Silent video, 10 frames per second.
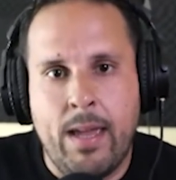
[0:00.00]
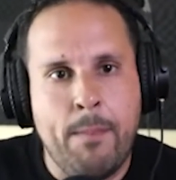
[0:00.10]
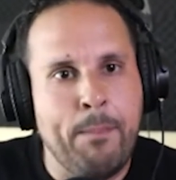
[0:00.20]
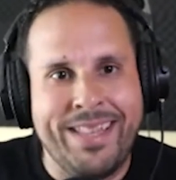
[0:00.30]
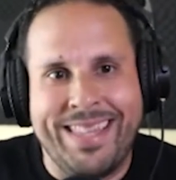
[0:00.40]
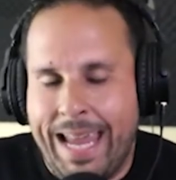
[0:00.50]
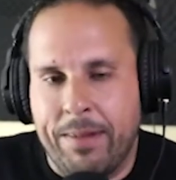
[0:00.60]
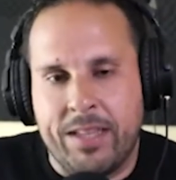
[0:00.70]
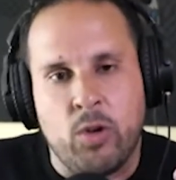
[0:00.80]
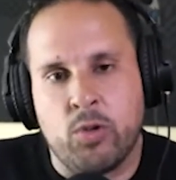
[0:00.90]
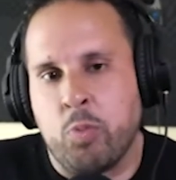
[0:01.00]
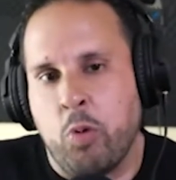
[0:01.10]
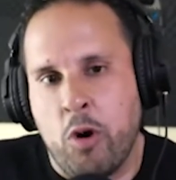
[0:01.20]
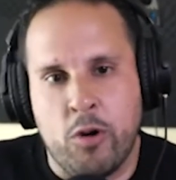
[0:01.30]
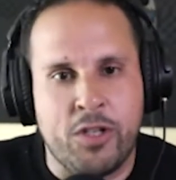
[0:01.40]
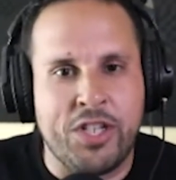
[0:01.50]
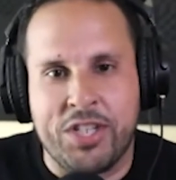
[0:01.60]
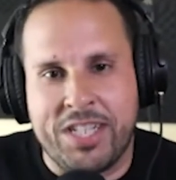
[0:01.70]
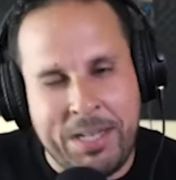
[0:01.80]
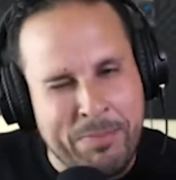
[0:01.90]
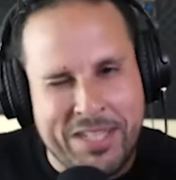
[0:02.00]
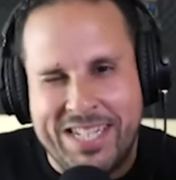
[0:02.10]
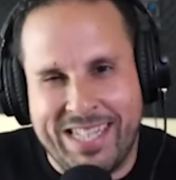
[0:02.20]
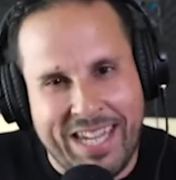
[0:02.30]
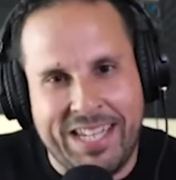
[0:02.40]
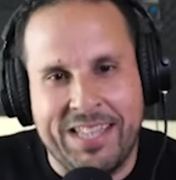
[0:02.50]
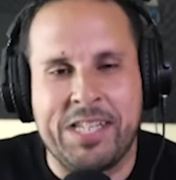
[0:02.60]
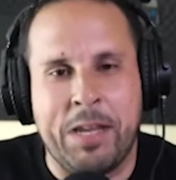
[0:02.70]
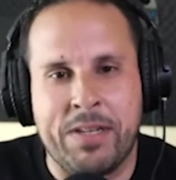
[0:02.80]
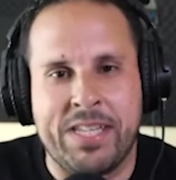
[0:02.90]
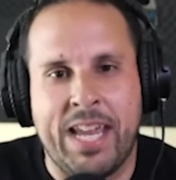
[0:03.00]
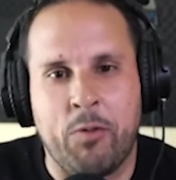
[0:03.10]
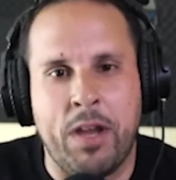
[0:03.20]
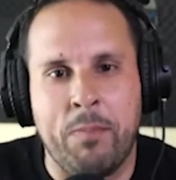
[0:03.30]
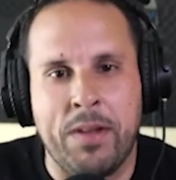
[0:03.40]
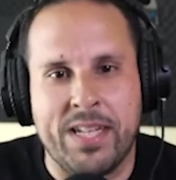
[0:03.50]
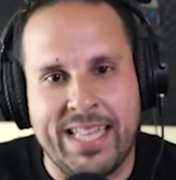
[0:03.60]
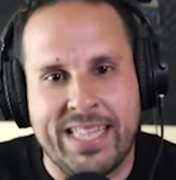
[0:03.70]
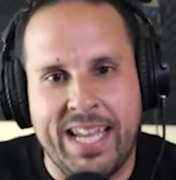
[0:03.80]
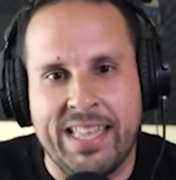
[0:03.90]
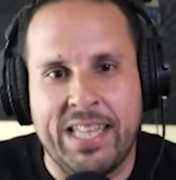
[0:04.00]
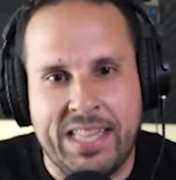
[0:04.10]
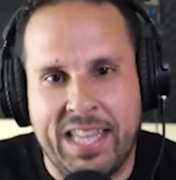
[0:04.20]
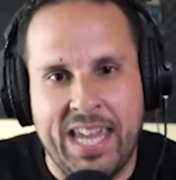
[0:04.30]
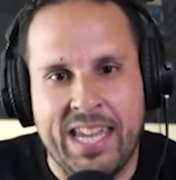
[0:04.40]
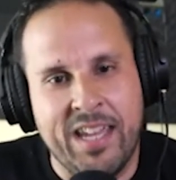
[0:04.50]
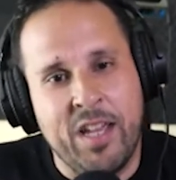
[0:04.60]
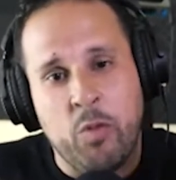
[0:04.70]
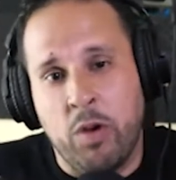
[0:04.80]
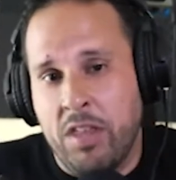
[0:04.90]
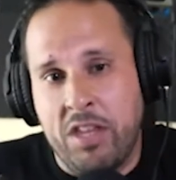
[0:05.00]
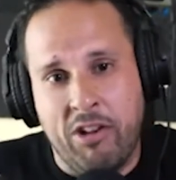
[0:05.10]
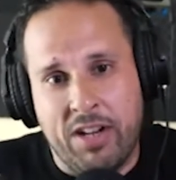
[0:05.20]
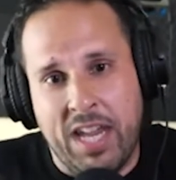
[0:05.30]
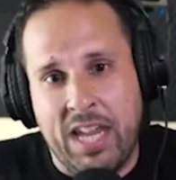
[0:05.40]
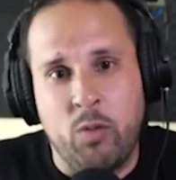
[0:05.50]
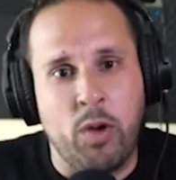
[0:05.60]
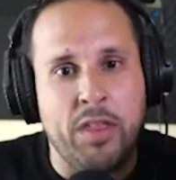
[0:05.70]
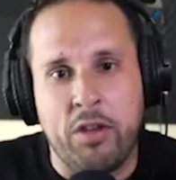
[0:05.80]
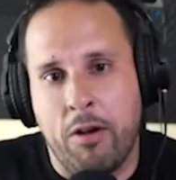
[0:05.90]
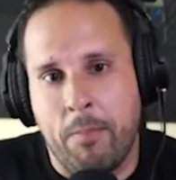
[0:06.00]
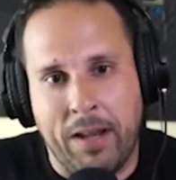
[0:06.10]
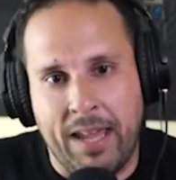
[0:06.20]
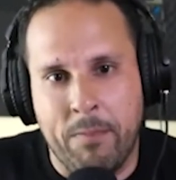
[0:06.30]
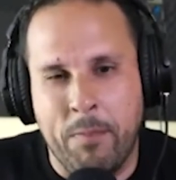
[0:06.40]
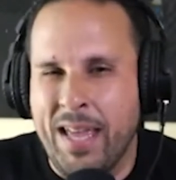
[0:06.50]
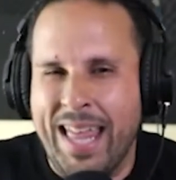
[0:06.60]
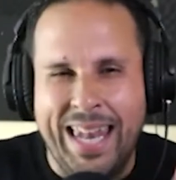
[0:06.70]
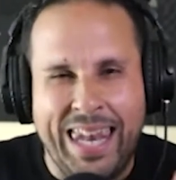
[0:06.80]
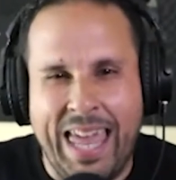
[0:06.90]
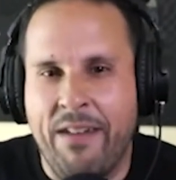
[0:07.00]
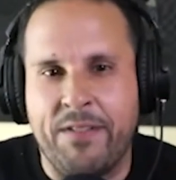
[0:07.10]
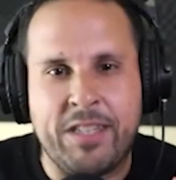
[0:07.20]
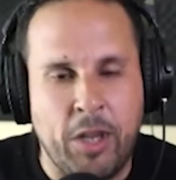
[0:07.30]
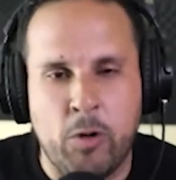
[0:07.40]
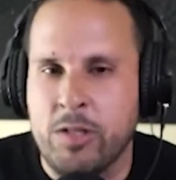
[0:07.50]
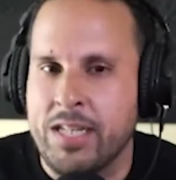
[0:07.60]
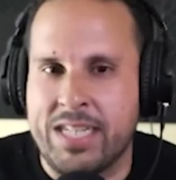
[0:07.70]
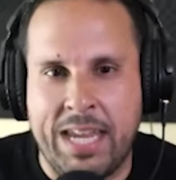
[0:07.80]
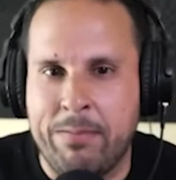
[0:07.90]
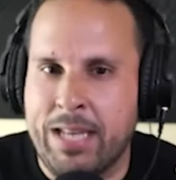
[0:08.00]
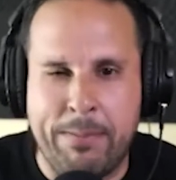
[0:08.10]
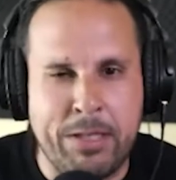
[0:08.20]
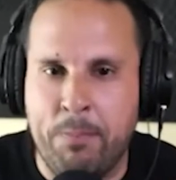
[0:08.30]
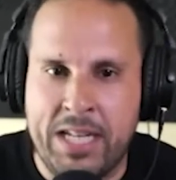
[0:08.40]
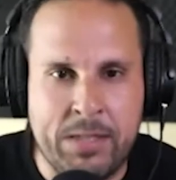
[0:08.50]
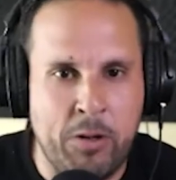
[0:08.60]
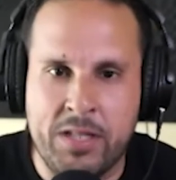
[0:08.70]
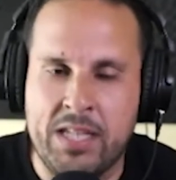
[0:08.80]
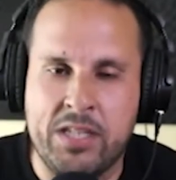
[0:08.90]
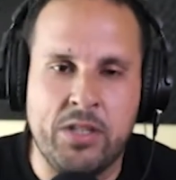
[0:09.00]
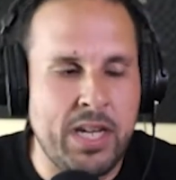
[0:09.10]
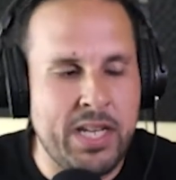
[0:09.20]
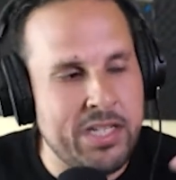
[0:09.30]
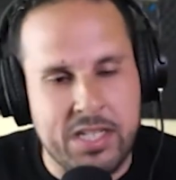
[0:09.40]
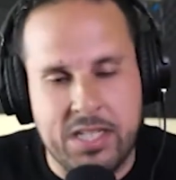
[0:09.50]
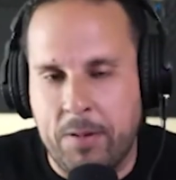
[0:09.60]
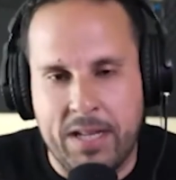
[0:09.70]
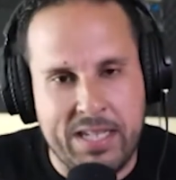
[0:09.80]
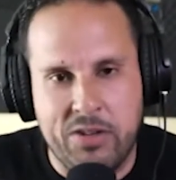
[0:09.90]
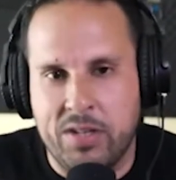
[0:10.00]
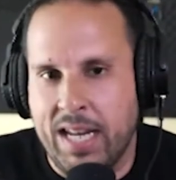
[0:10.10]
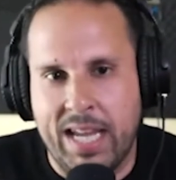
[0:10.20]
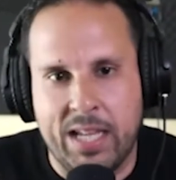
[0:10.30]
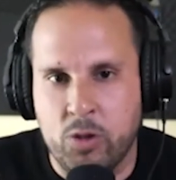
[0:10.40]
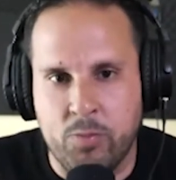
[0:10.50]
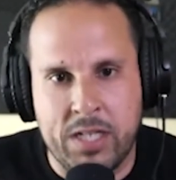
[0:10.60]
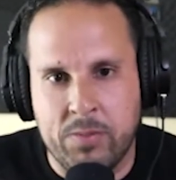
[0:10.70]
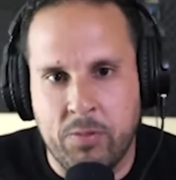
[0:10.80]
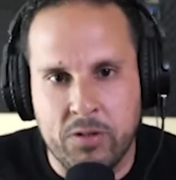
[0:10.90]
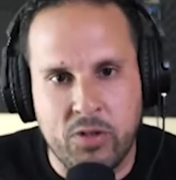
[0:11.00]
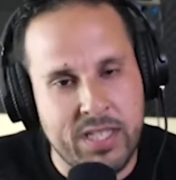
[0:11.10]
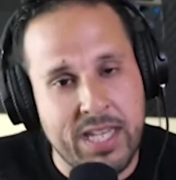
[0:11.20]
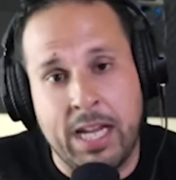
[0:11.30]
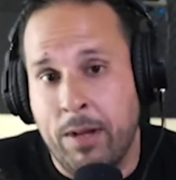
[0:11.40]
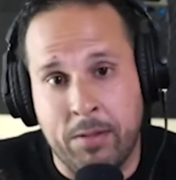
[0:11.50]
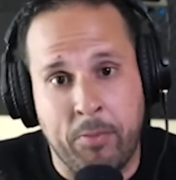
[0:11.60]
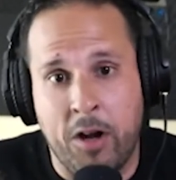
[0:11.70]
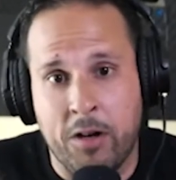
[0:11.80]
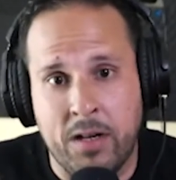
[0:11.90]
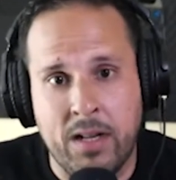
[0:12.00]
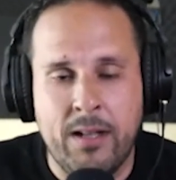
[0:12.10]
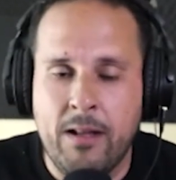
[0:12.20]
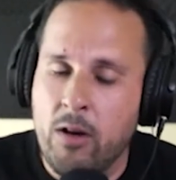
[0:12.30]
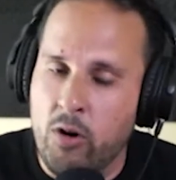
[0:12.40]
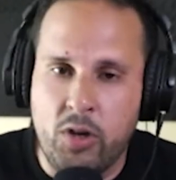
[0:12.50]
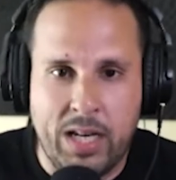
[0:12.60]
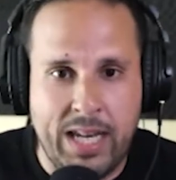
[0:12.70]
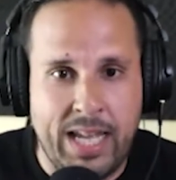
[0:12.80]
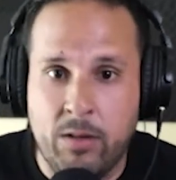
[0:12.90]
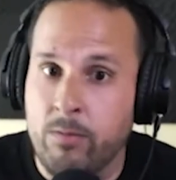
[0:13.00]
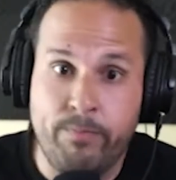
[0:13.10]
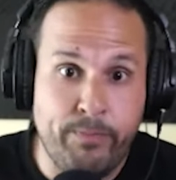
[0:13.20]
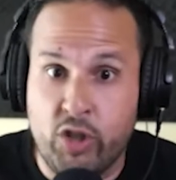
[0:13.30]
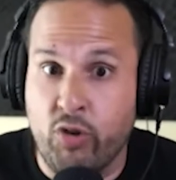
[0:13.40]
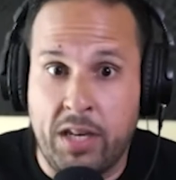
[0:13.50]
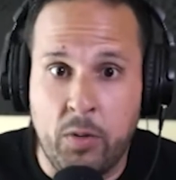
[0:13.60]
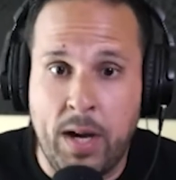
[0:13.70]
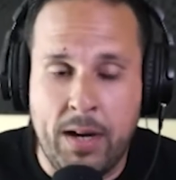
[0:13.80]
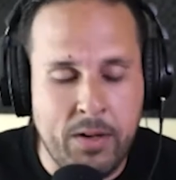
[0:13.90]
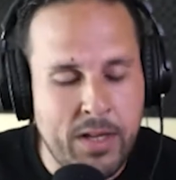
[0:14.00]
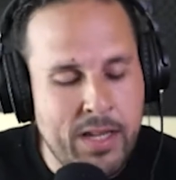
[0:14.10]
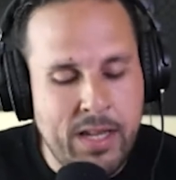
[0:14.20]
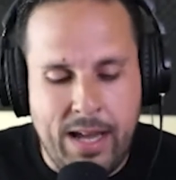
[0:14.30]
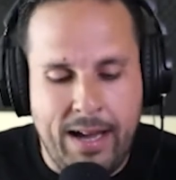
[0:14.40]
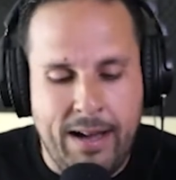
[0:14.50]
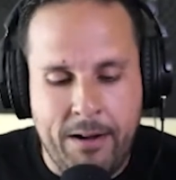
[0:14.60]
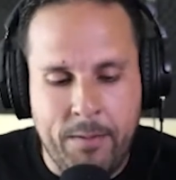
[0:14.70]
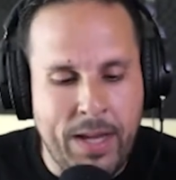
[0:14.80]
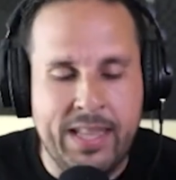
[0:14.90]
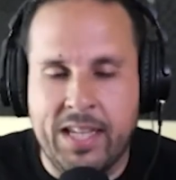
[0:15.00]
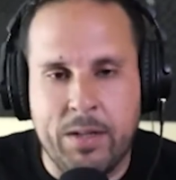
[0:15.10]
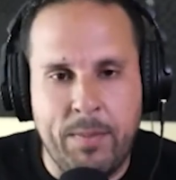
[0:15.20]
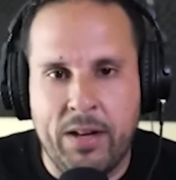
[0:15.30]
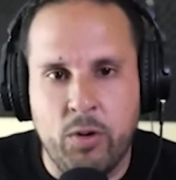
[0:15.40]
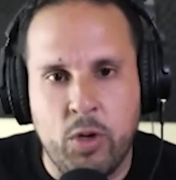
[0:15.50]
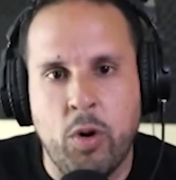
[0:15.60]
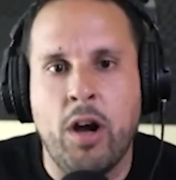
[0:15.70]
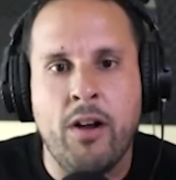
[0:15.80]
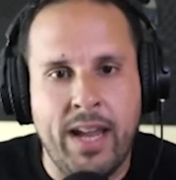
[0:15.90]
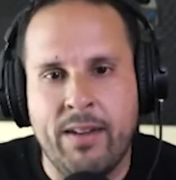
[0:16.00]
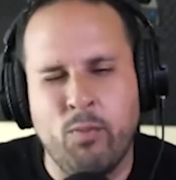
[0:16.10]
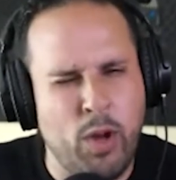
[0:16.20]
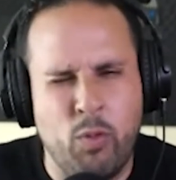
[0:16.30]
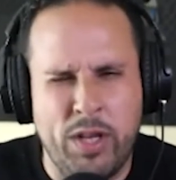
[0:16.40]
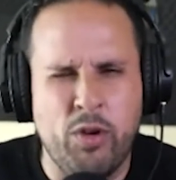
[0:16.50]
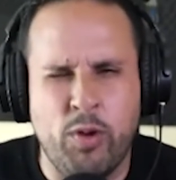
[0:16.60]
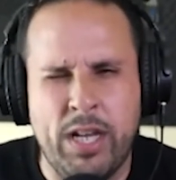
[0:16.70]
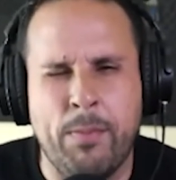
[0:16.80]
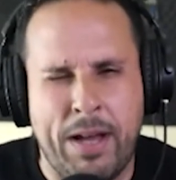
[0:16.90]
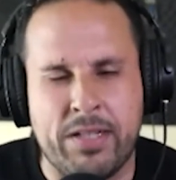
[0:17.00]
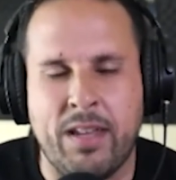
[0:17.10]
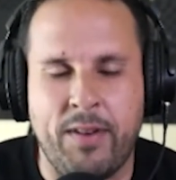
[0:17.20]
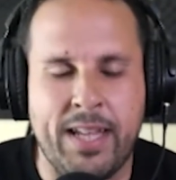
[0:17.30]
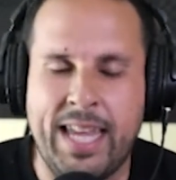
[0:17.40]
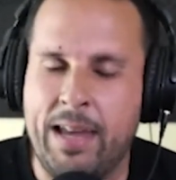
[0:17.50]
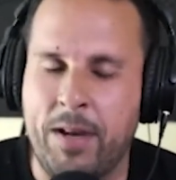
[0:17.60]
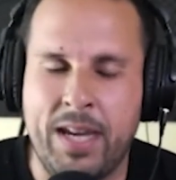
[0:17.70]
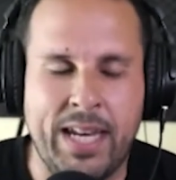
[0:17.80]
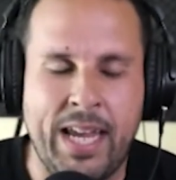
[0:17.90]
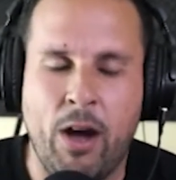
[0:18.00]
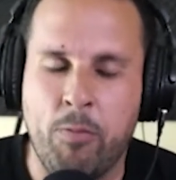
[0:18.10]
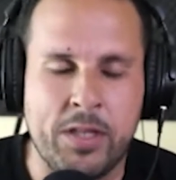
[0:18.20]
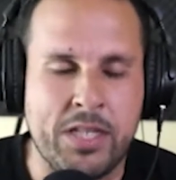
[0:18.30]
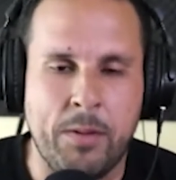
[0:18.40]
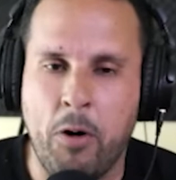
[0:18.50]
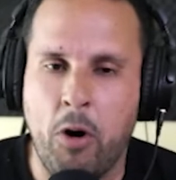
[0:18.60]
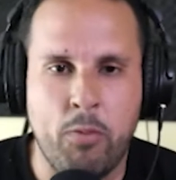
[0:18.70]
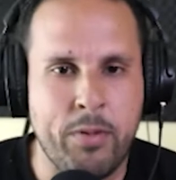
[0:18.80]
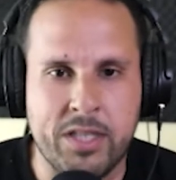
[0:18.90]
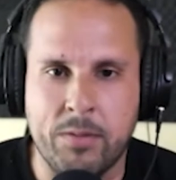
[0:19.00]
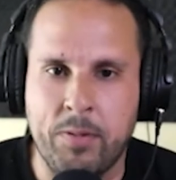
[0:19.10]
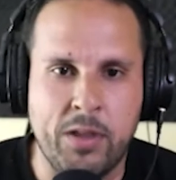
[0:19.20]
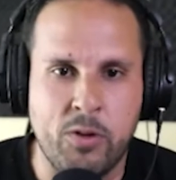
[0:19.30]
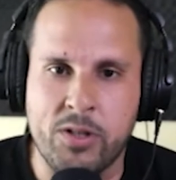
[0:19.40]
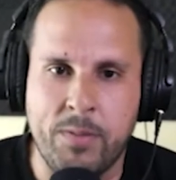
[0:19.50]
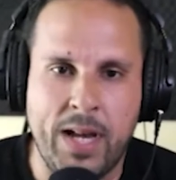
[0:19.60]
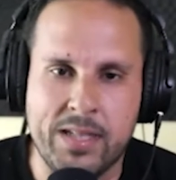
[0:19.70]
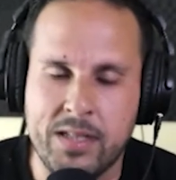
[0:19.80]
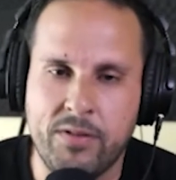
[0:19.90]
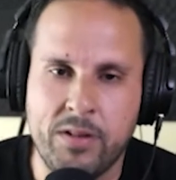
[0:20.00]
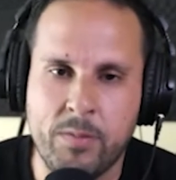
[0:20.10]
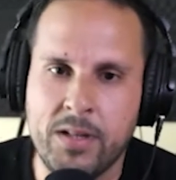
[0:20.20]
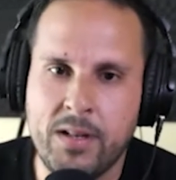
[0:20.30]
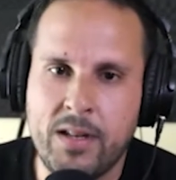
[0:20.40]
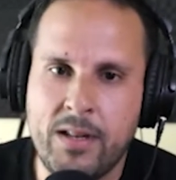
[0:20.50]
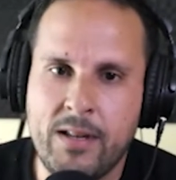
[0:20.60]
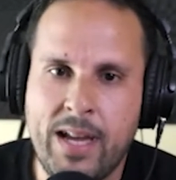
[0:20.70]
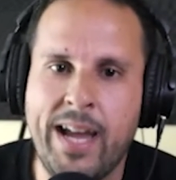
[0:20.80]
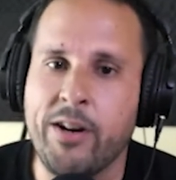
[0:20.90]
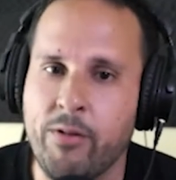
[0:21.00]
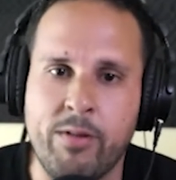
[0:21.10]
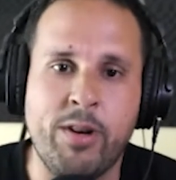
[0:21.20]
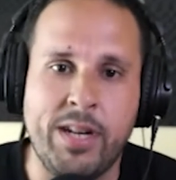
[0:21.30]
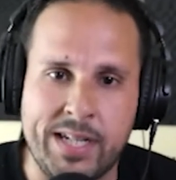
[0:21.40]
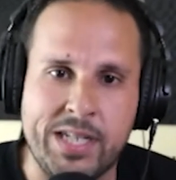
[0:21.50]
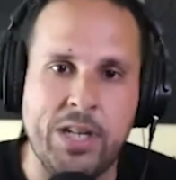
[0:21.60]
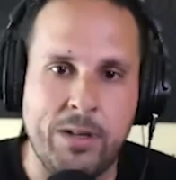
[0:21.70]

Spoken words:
But damn it, those words just seem to sting the same exact way, because at the end of the day, whether you're a king, whether you're a pleb, life throws the same types of baseballs at you, and it just depends how you can handle those baseballs. You can take them out the park, or you can let them strike you out. And it doesn't matter who you are. And when you read about stuff like that, man, it opens up a whole bunch of Pandora's boxes for you, man. I agree. Reading is key.